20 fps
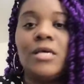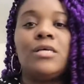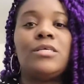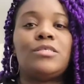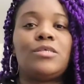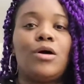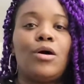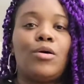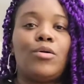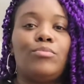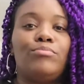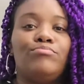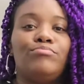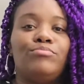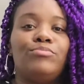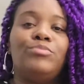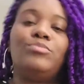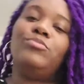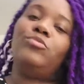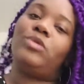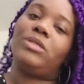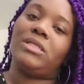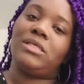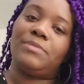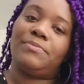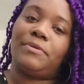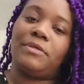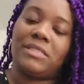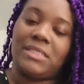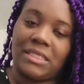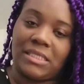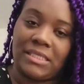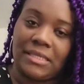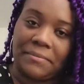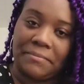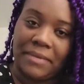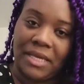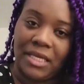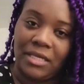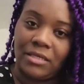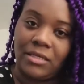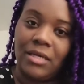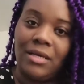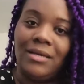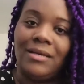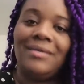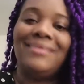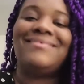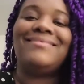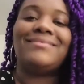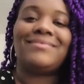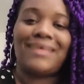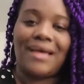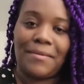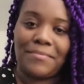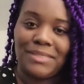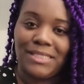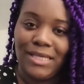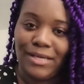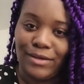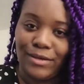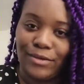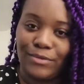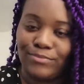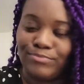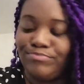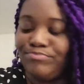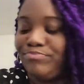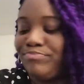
So what does persistent mean? I'm gonna tell you.